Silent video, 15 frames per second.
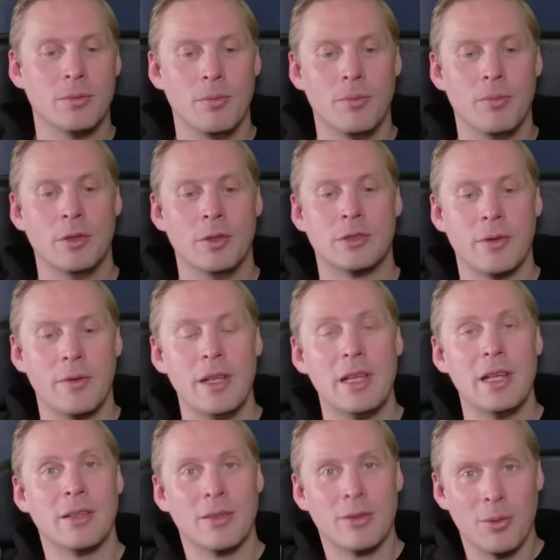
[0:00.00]
the
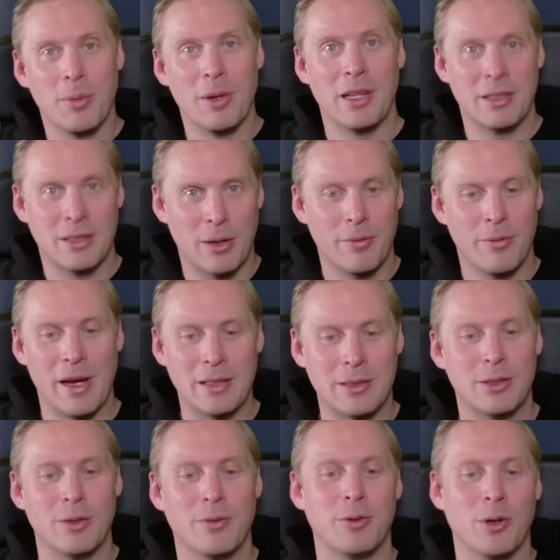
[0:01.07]
civilian to military
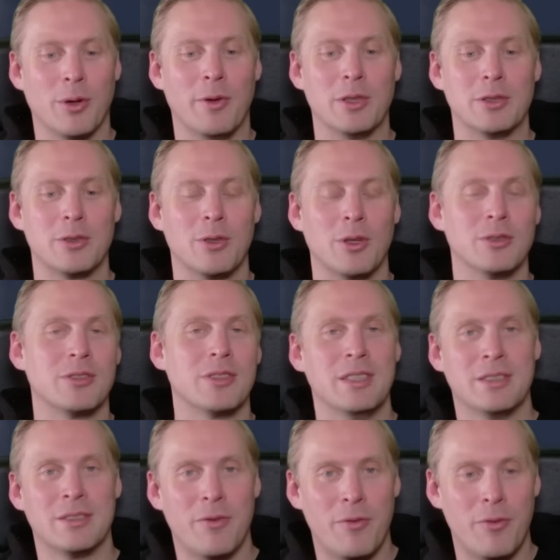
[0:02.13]
factory conversion cost
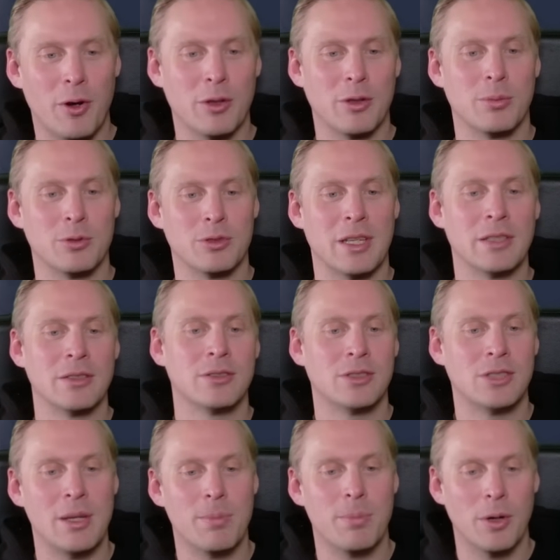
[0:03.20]
is 30%
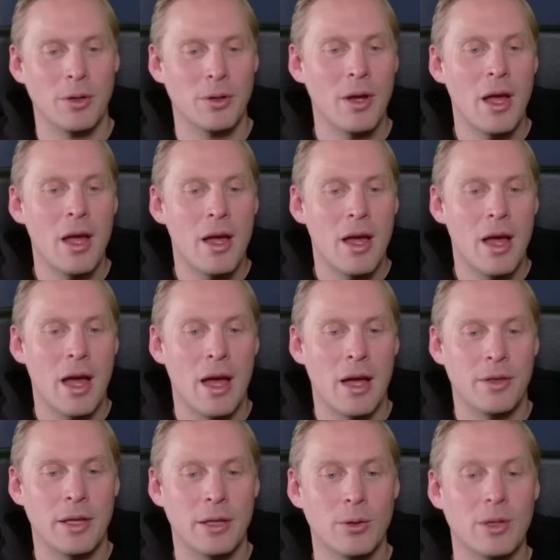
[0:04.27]
cheaper.
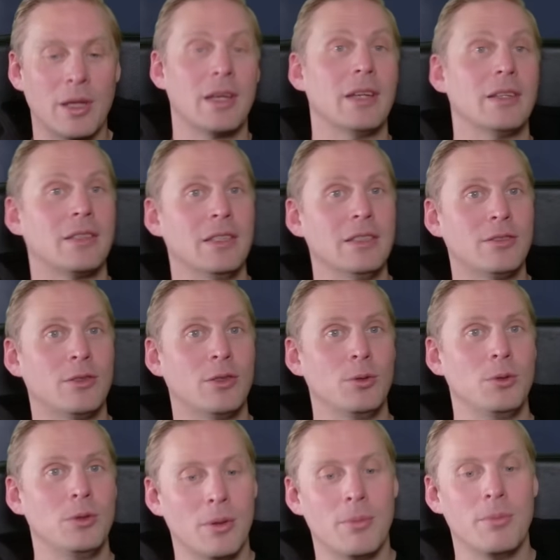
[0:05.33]
Uh, then you can get this
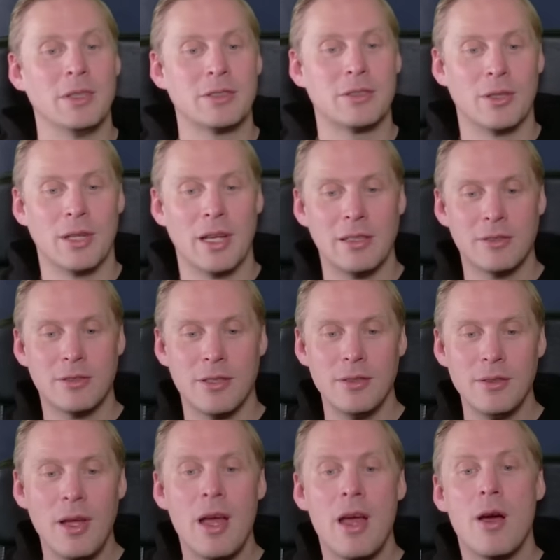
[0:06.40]
dude, Mr.
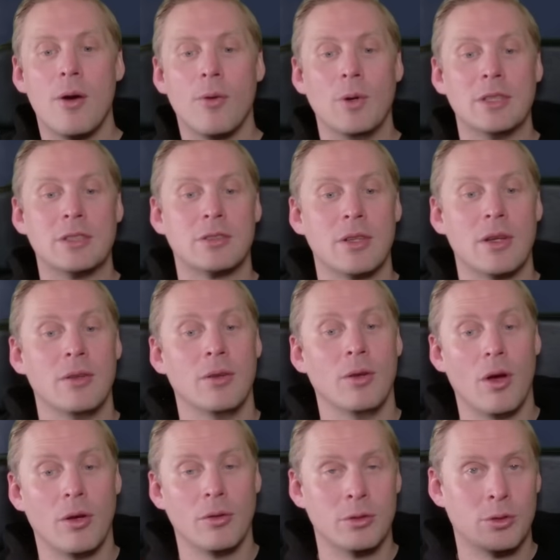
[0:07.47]
Nelson, which uh,
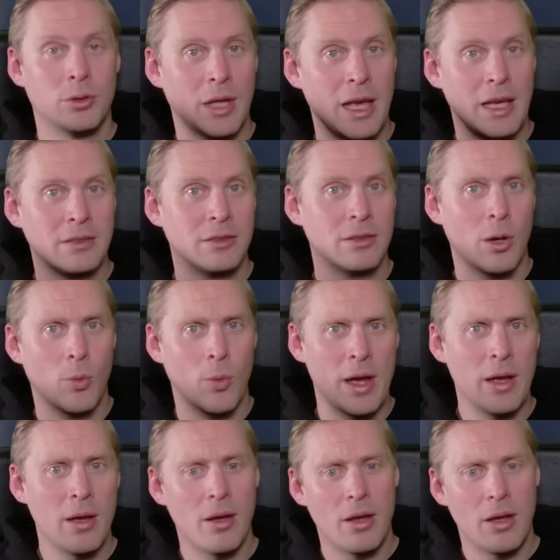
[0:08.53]
takes
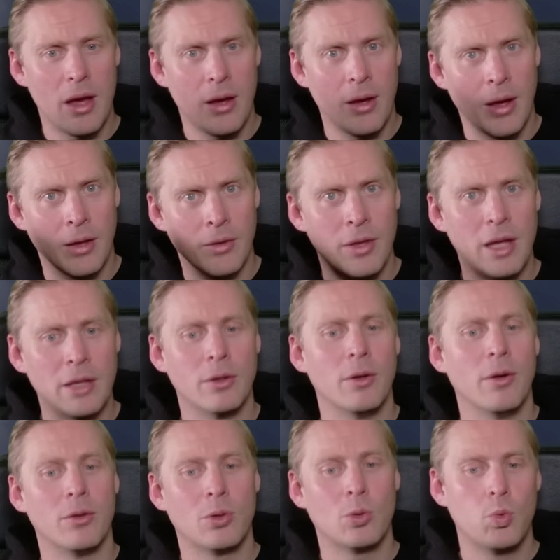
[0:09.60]
away
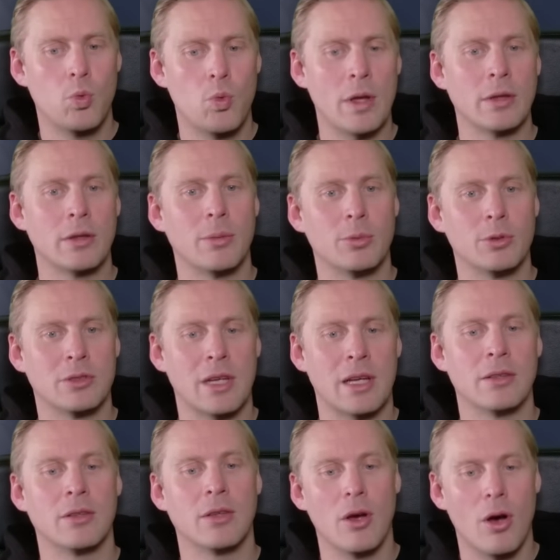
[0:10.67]
another
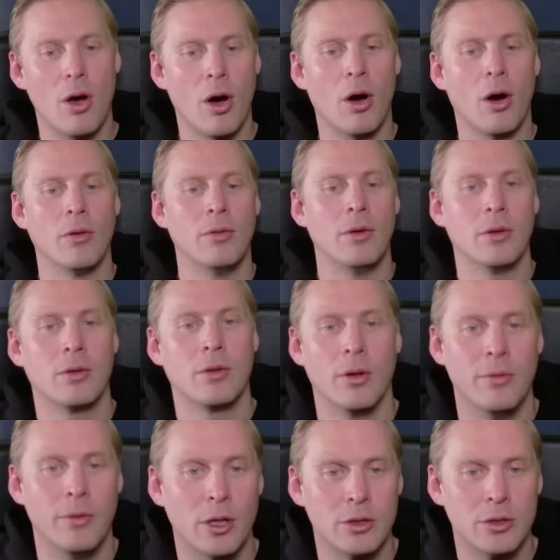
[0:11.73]
20% of
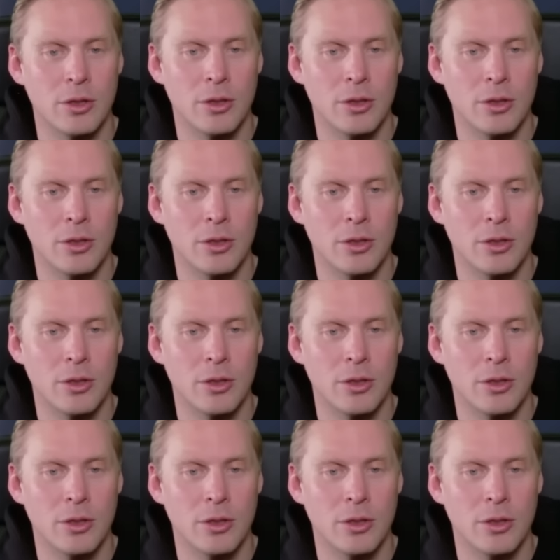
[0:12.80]
conversion